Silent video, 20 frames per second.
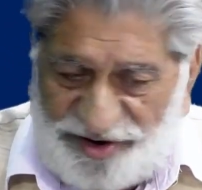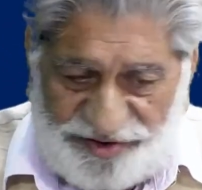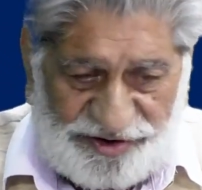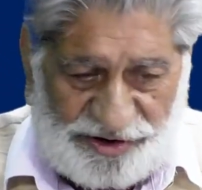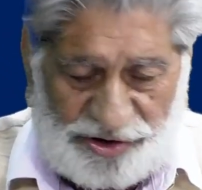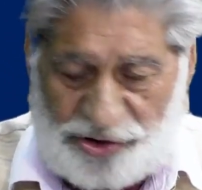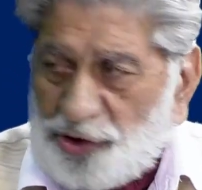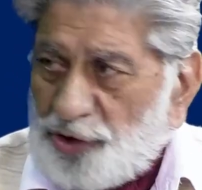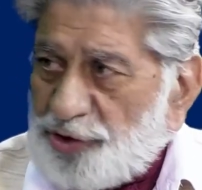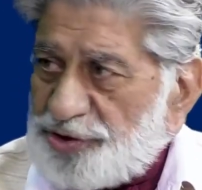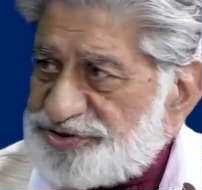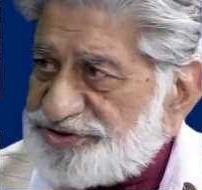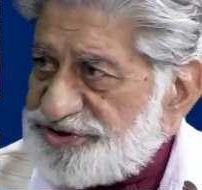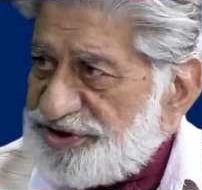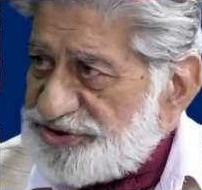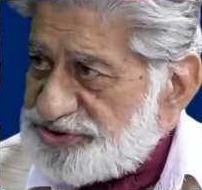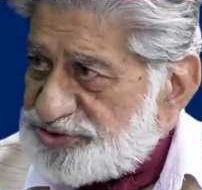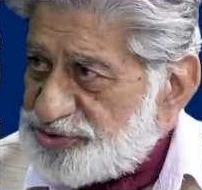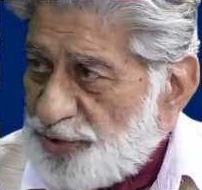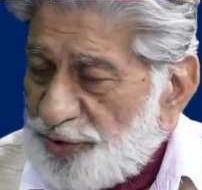technology
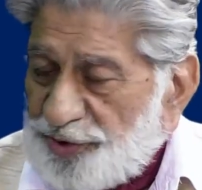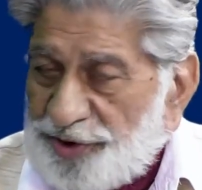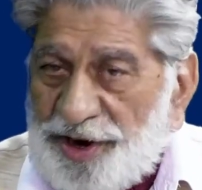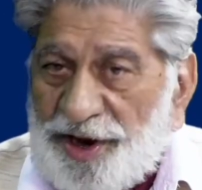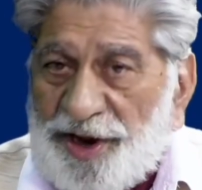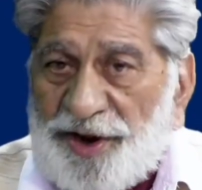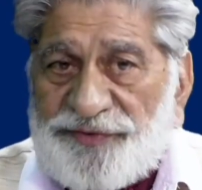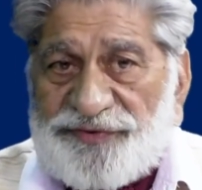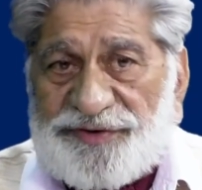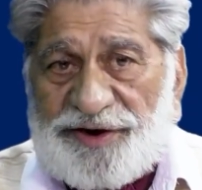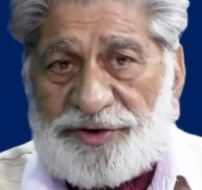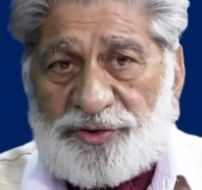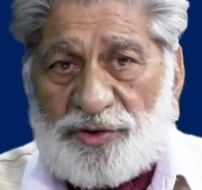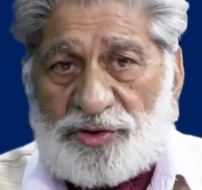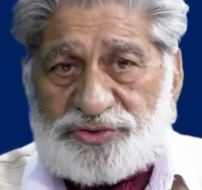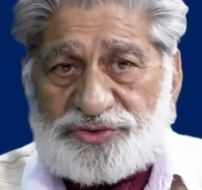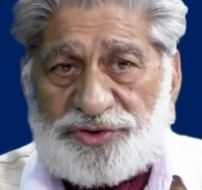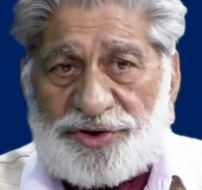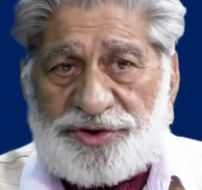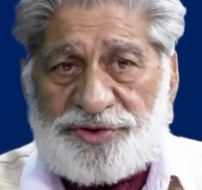and so on. That
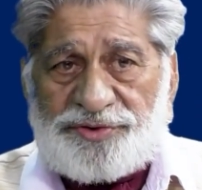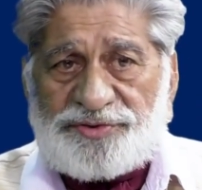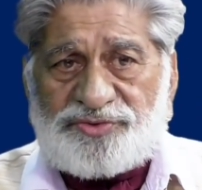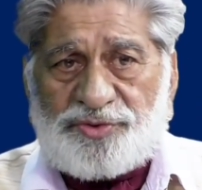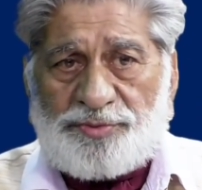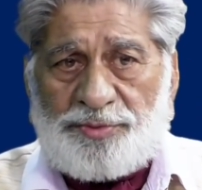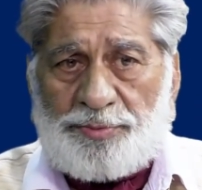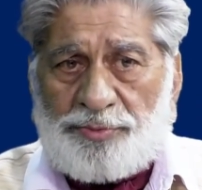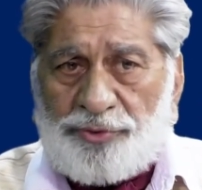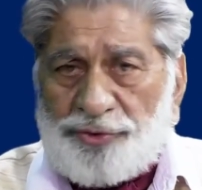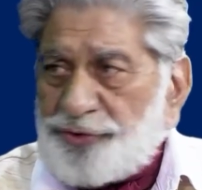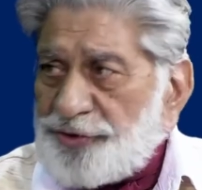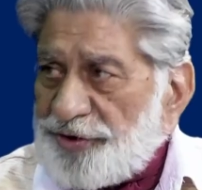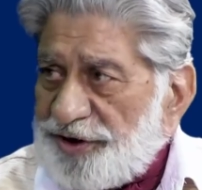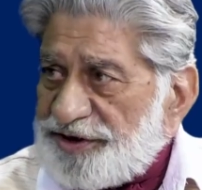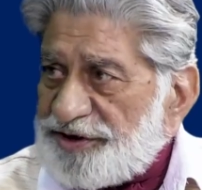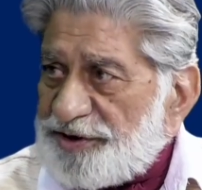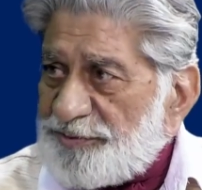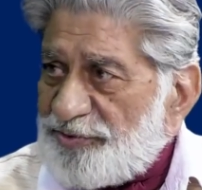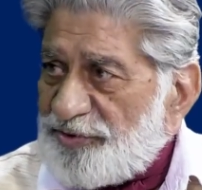also had to be put
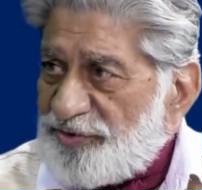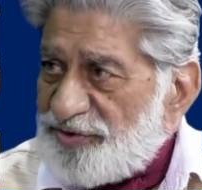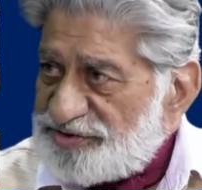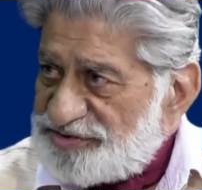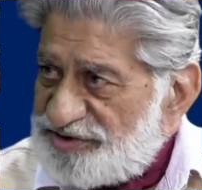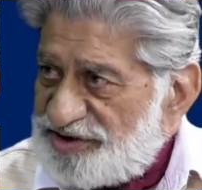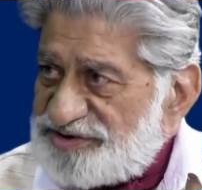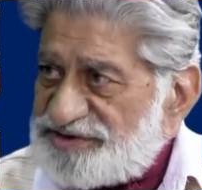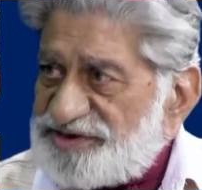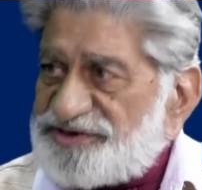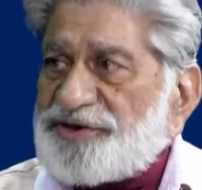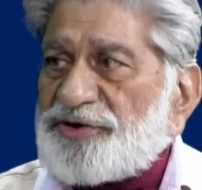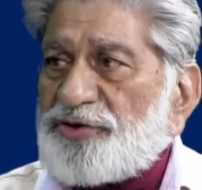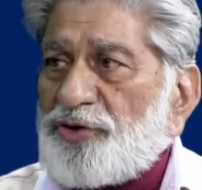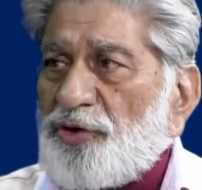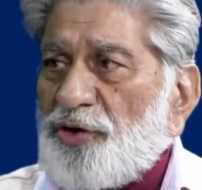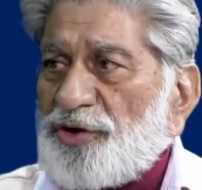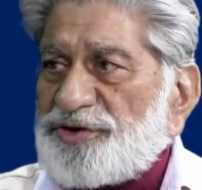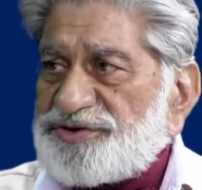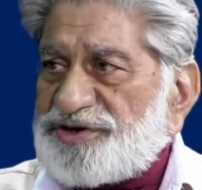together because there is a
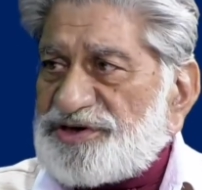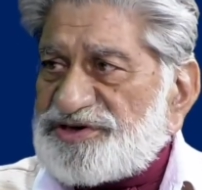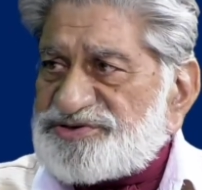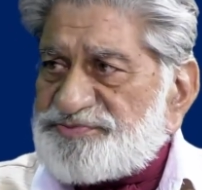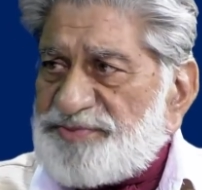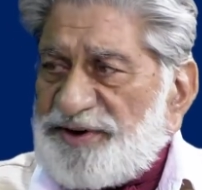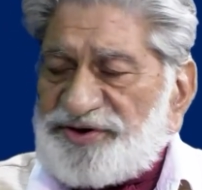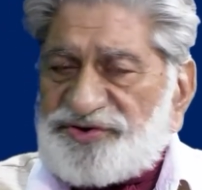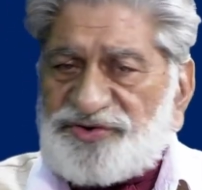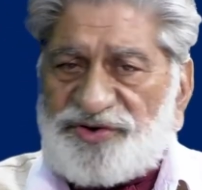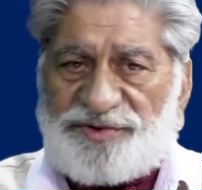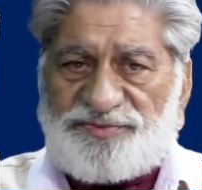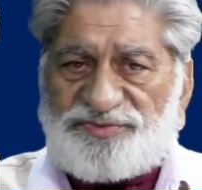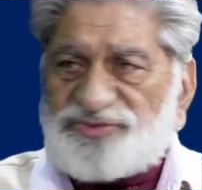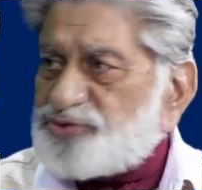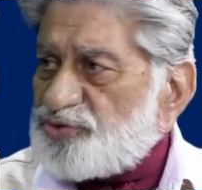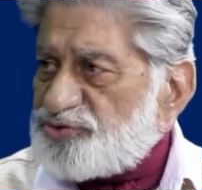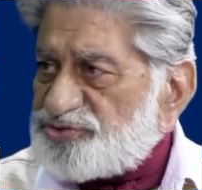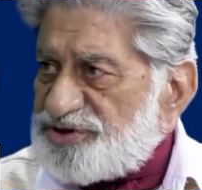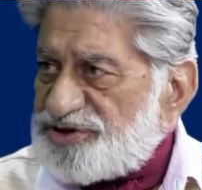technological spectrum,
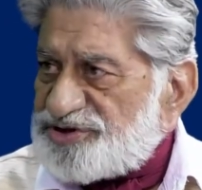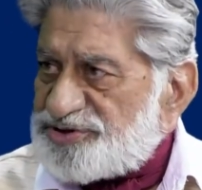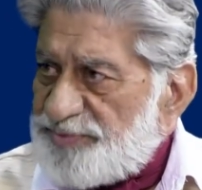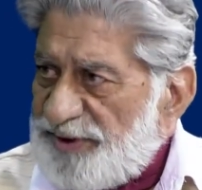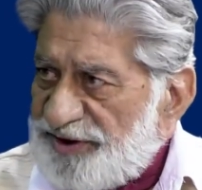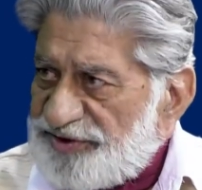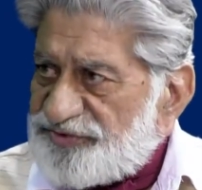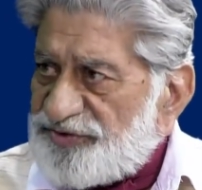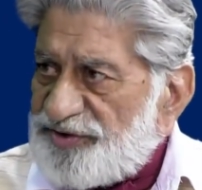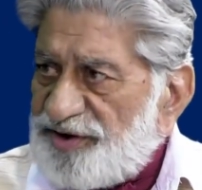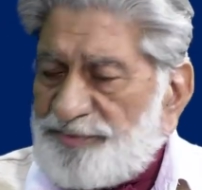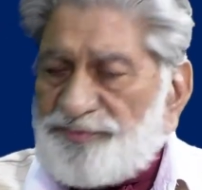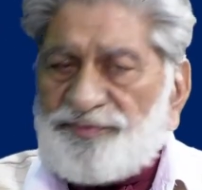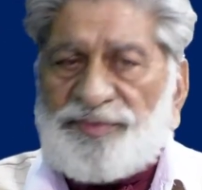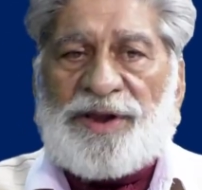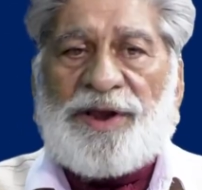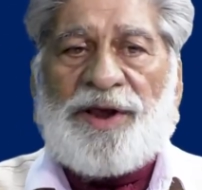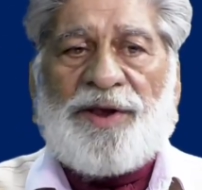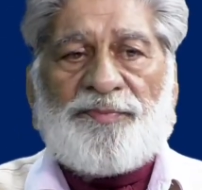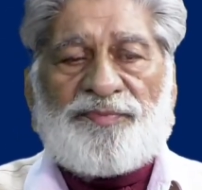social spectrum,
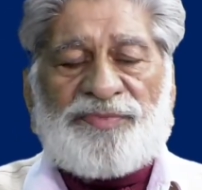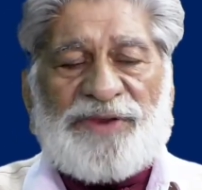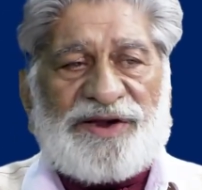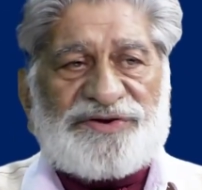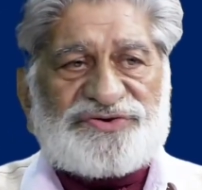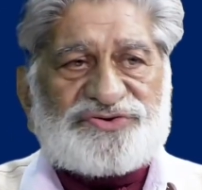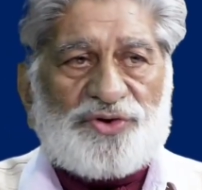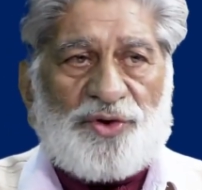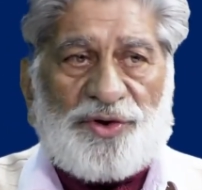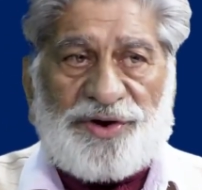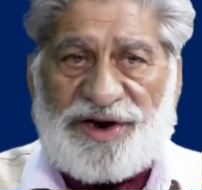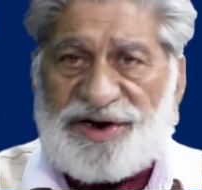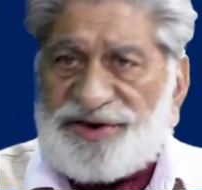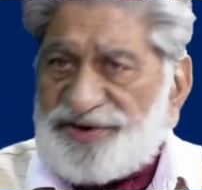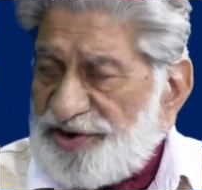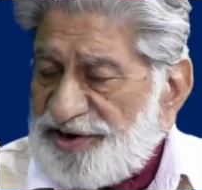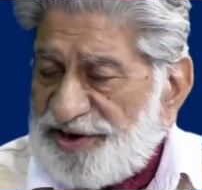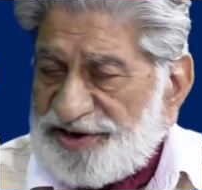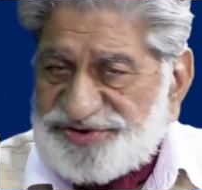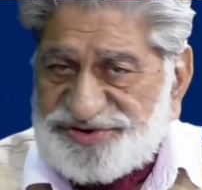and so on, and
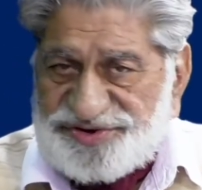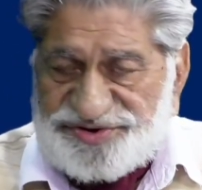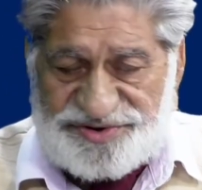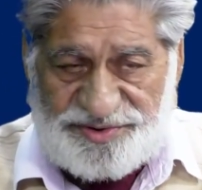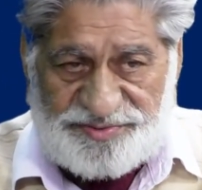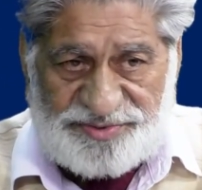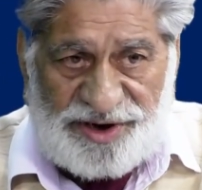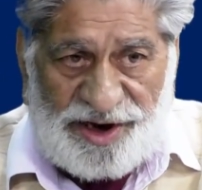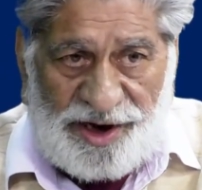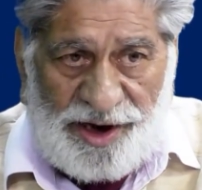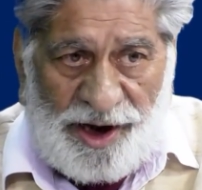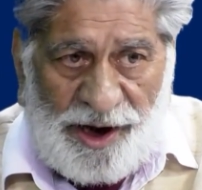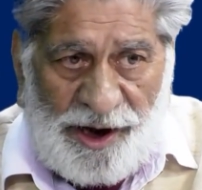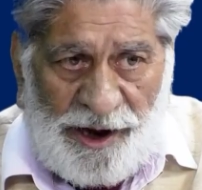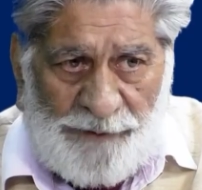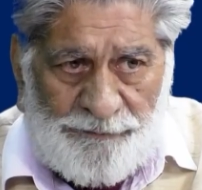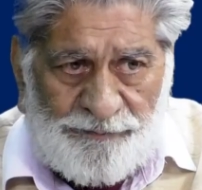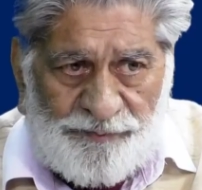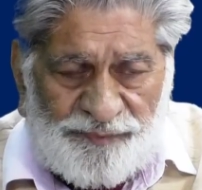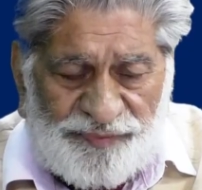relationships.
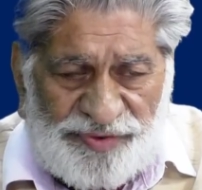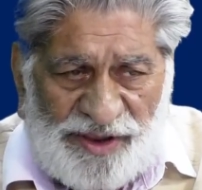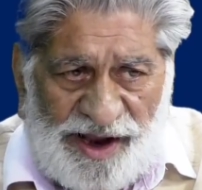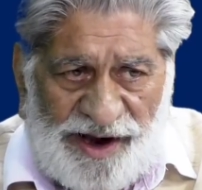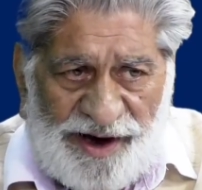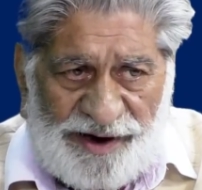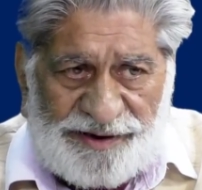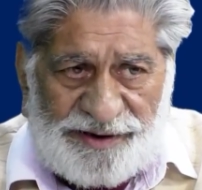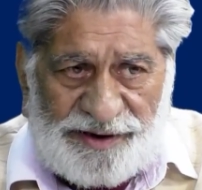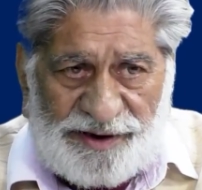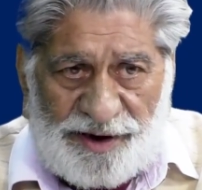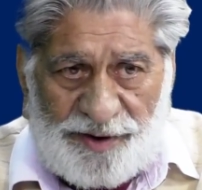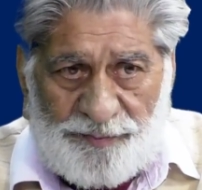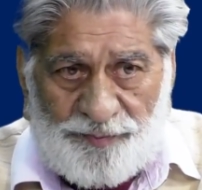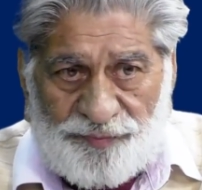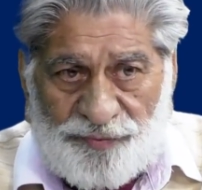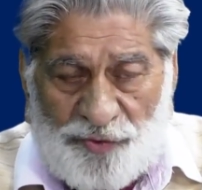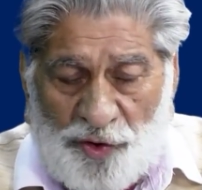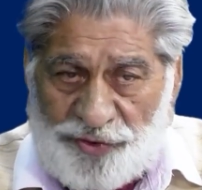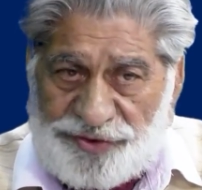And
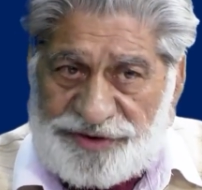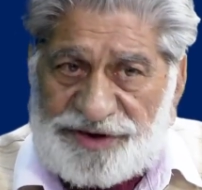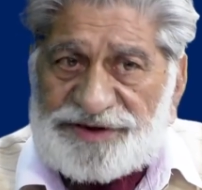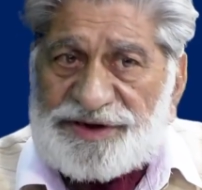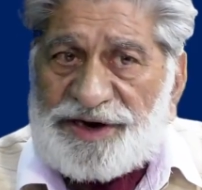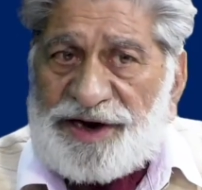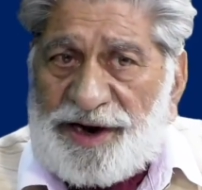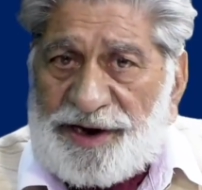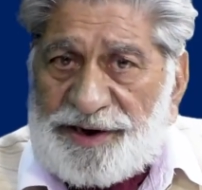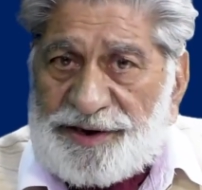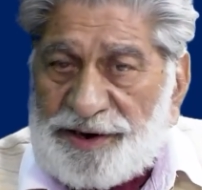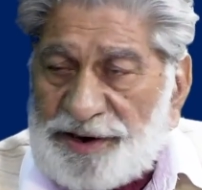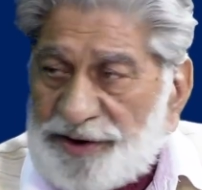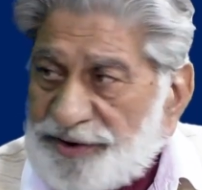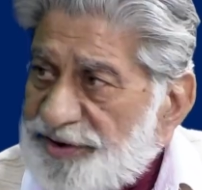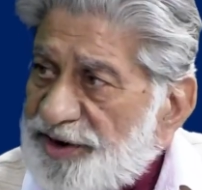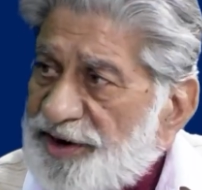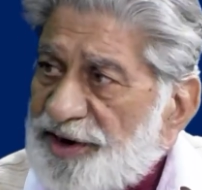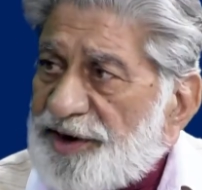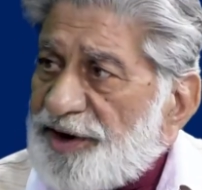on the other hand,
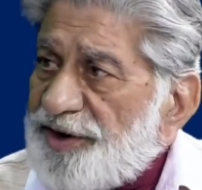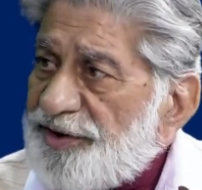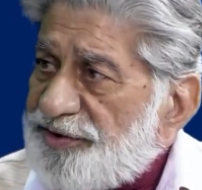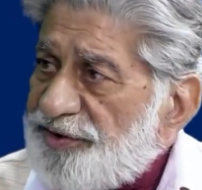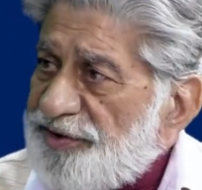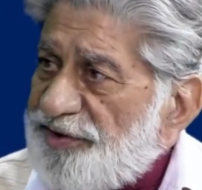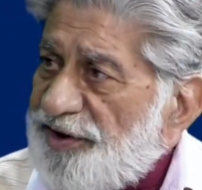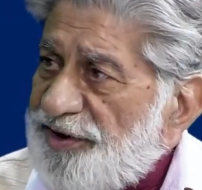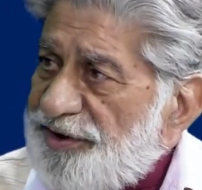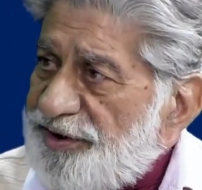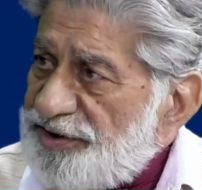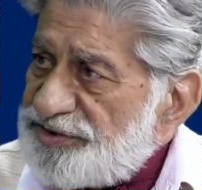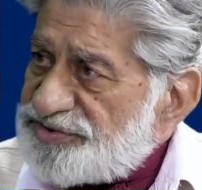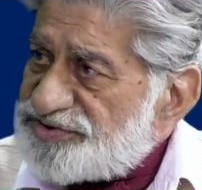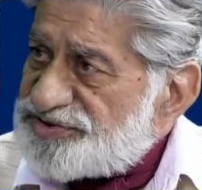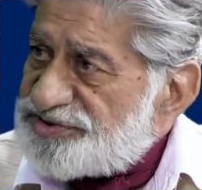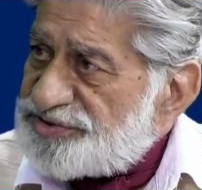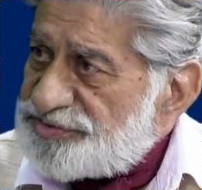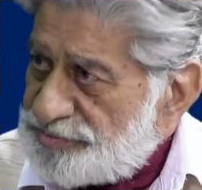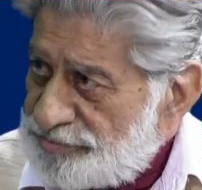there are country
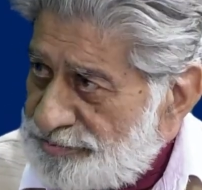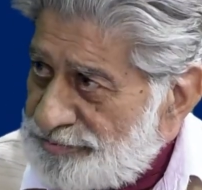ratings.